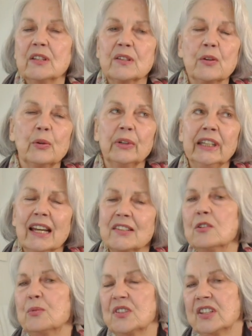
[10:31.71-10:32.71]
So
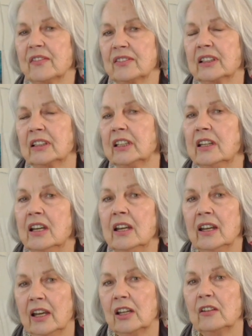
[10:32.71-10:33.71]
yes, it was definitely
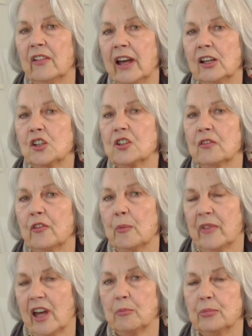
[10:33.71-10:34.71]
an advantage
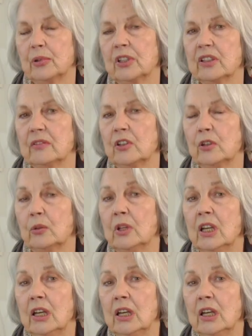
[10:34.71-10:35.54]
from that point of view.